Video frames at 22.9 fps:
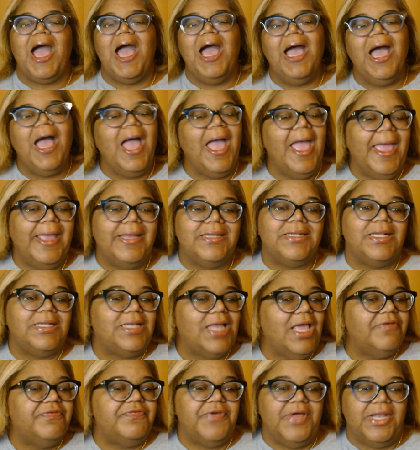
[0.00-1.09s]
I hate that
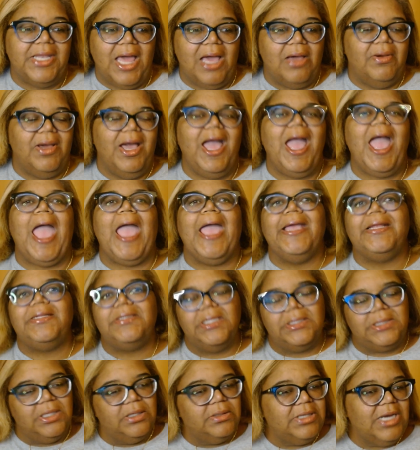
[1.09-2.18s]
they fell out. I hate
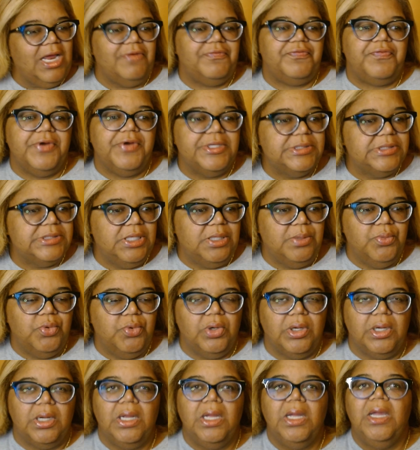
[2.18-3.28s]
that they're not friends
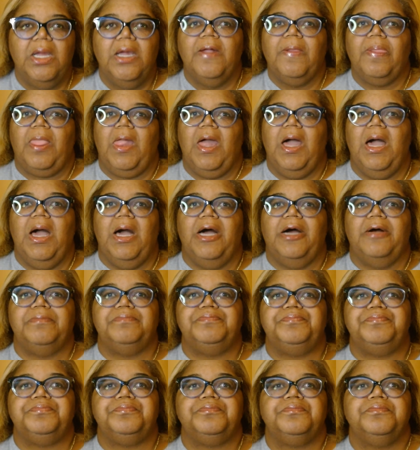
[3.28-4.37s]
anymore.
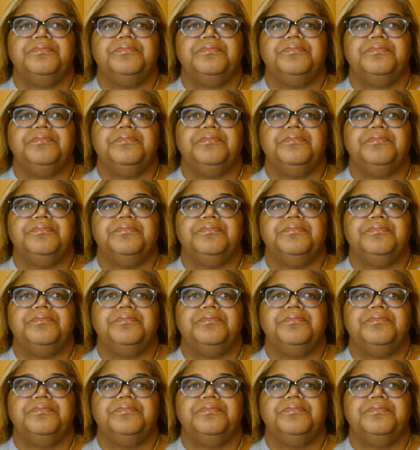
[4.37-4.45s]
Um,